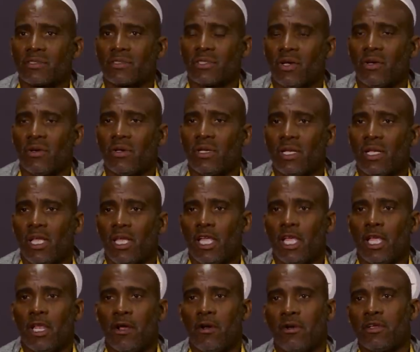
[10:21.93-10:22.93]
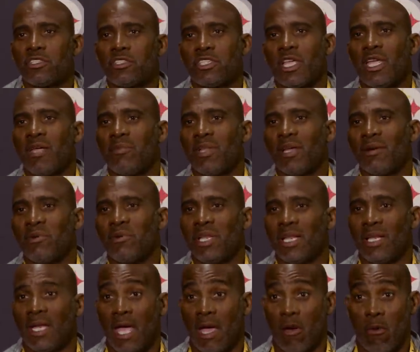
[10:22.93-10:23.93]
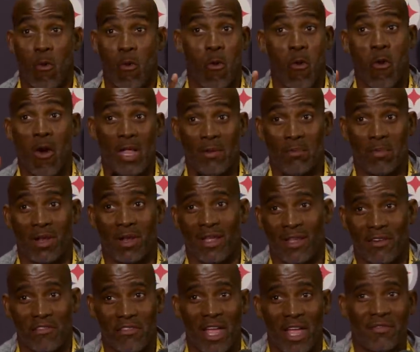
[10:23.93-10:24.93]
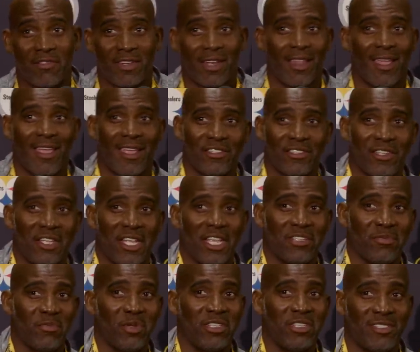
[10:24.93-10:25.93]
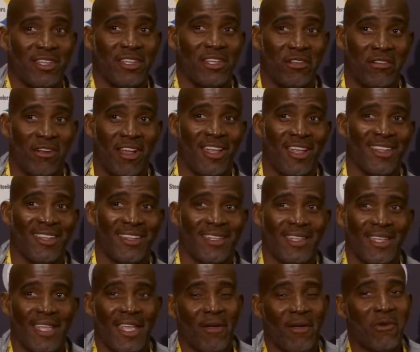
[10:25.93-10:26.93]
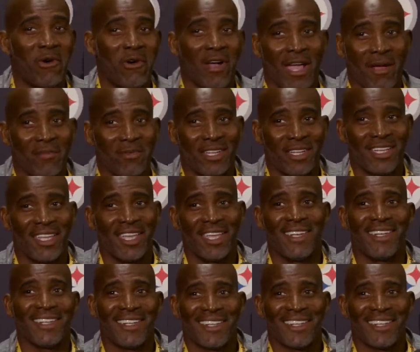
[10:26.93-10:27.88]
So, you know, shame that we didn't have one player drafted last year, HBCU, right? Won't happen again.